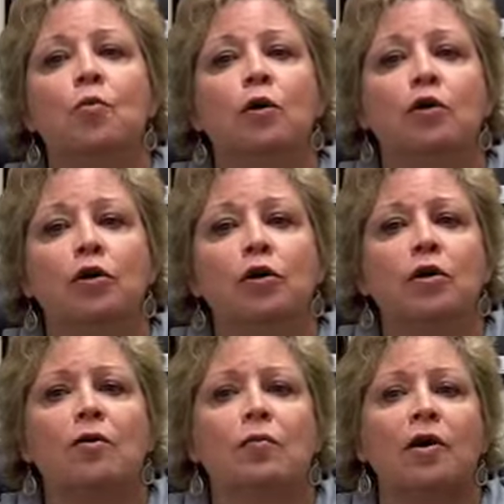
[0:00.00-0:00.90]

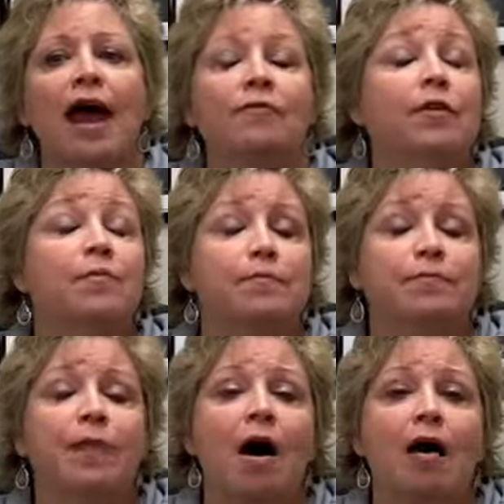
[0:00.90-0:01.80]
will have a
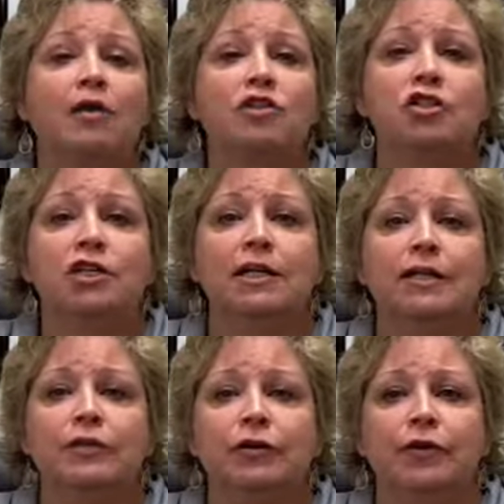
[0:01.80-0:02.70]
polished
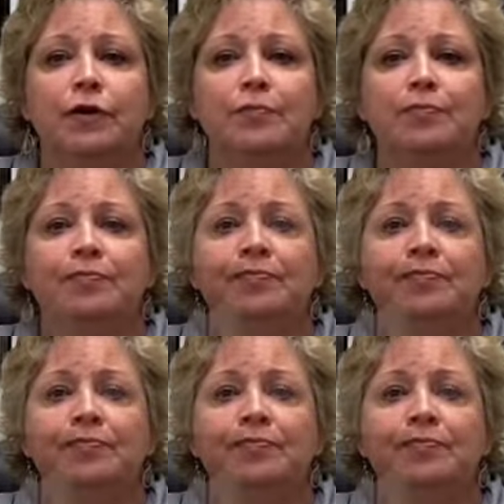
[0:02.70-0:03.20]
sheen to them.